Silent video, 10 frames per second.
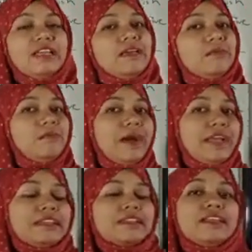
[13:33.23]

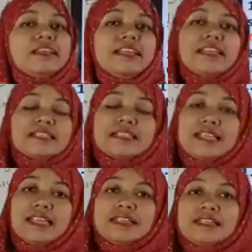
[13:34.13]
but he
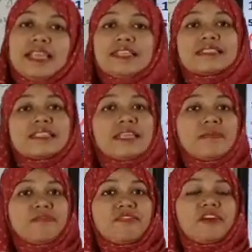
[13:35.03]
takes sleep
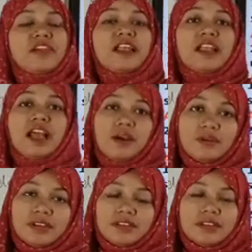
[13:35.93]
for an
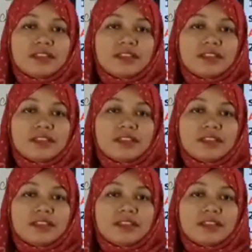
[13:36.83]
hour.